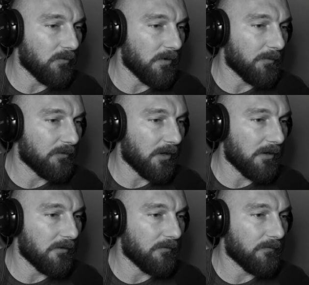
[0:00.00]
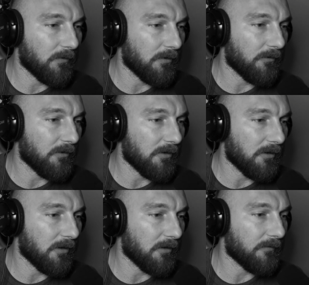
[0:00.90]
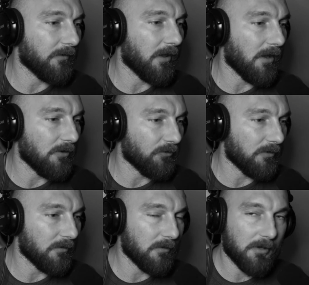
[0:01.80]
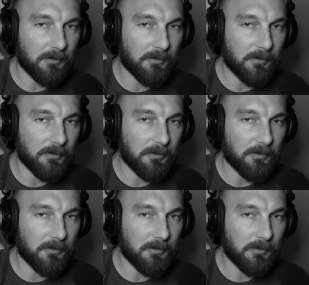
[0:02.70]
the website as far as any clarification